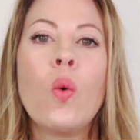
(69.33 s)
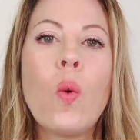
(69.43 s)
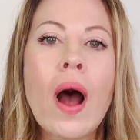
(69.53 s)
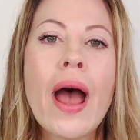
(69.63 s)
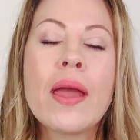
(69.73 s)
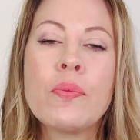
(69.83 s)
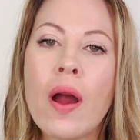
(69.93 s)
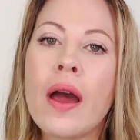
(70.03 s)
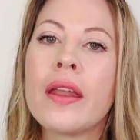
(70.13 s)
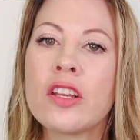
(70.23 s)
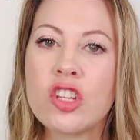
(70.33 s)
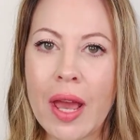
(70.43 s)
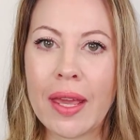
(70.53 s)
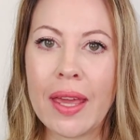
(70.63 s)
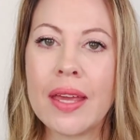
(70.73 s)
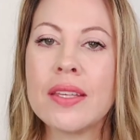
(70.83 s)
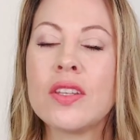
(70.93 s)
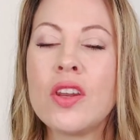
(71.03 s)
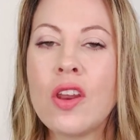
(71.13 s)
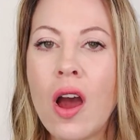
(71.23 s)
Why product checking
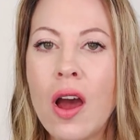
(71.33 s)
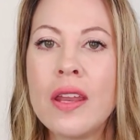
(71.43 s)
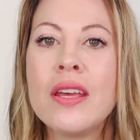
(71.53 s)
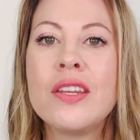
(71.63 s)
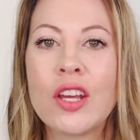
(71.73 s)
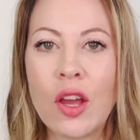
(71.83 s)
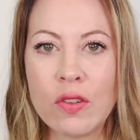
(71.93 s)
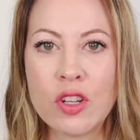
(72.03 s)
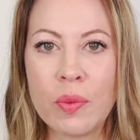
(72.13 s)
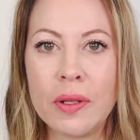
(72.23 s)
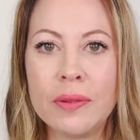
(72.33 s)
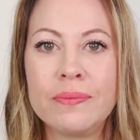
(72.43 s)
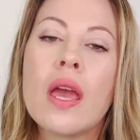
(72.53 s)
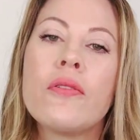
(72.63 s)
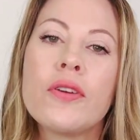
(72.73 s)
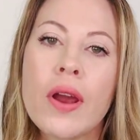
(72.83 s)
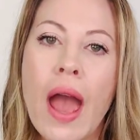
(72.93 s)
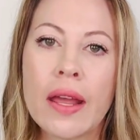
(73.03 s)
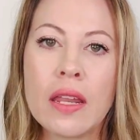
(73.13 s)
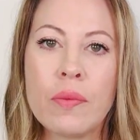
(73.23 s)
is non-negotiable. If you're
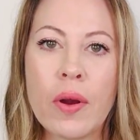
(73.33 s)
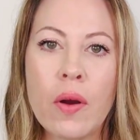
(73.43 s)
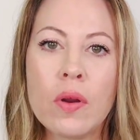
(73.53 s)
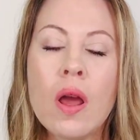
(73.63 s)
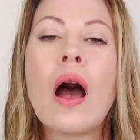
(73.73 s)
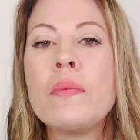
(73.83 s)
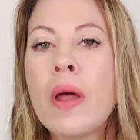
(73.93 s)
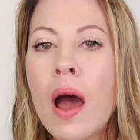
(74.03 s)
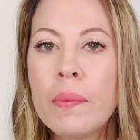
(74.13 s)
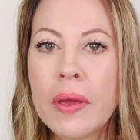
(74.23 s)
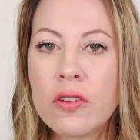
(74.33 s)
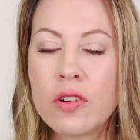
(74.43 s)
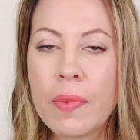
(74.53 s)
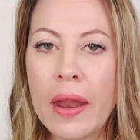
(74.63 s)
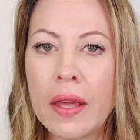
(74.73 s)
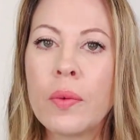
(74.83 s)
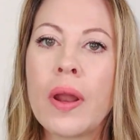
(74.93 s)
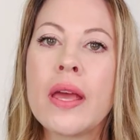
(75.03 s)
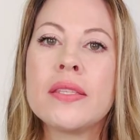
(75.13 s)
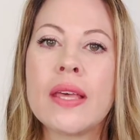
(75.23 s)
acne prone, I'm not being dramatic when
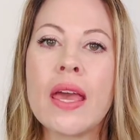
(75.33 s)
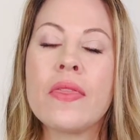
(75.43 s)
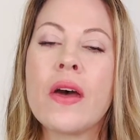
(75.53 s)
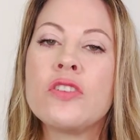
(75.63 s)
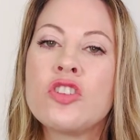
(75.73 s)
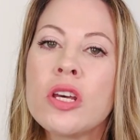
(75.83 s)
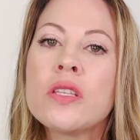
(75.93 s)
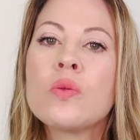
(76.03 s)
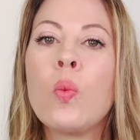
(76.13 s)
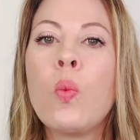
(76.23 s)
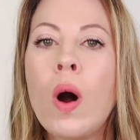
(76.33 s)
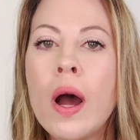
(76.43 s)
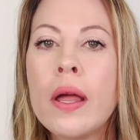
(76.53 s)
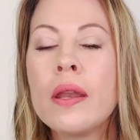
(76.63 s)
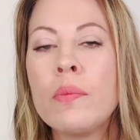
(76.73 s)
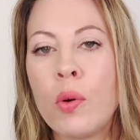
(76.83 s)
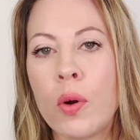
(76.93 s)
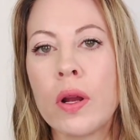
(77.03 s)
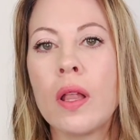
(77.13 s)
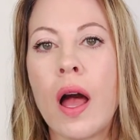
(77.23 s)
I say that just one
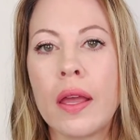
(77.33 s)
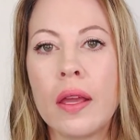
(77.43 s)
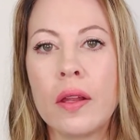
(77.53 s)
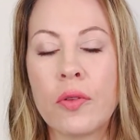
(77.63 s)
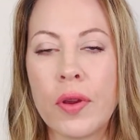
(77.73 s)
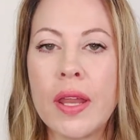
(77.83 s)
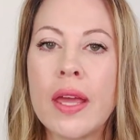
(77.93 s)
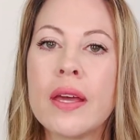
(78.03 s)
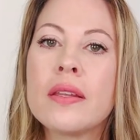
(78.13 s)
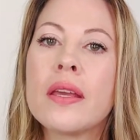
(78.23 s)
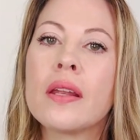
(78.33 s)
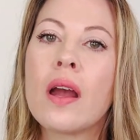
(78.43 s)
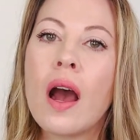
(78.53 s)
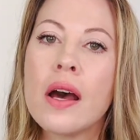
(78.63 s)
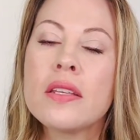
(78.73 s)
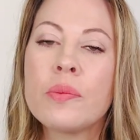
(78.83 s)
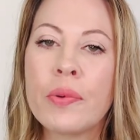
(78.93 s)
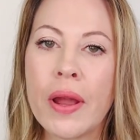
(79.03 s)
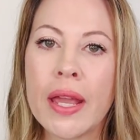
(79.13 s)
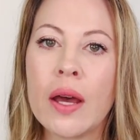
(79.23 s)
pore clogging ingredient can cause a
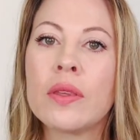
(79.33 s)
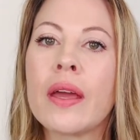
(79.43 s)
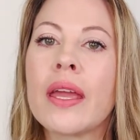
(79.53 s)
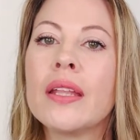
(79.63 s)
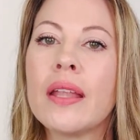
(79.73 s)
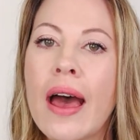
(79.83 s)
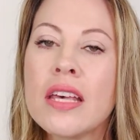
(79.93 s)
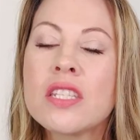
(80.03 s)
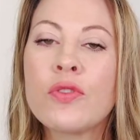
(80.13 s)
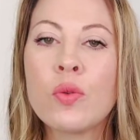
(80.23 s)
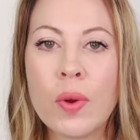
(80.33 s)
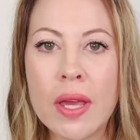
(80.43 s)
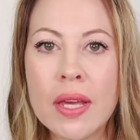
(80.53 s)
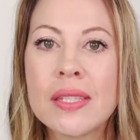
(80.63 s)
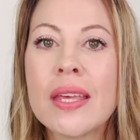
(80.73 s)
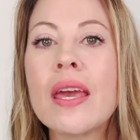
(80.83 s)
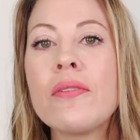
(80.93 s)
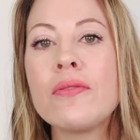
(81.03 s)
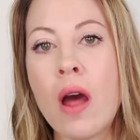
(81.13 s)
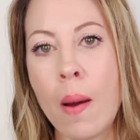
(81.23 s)
breakout that can last for weeks,
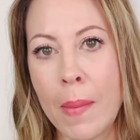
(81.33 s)
if not